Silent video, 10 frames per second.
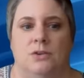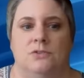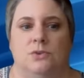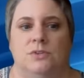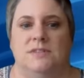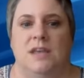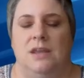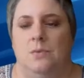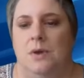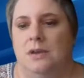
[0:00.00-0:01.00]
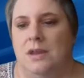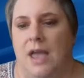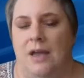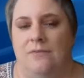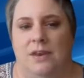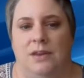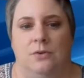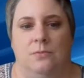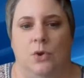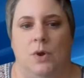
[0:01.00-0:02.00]
So does anyone have
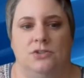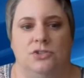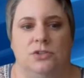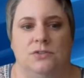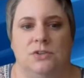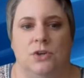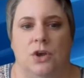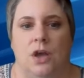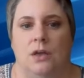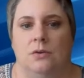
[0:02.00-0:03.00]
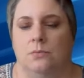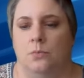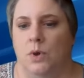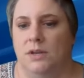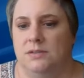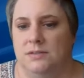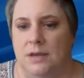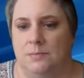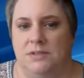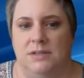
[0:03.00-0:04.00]
any questions on what does
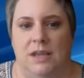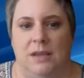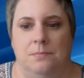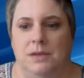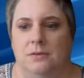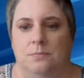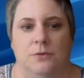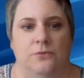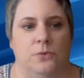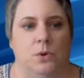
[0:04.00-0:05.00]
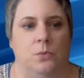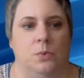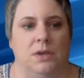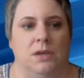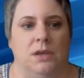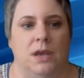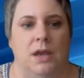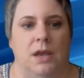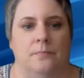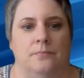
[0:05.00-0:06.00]
up to date mean before we
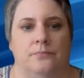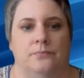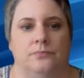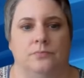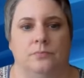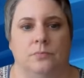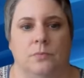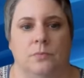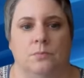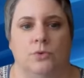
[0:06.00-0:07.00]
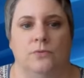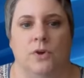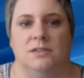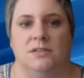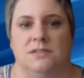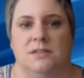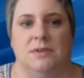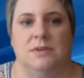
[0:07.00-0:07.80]
move on to some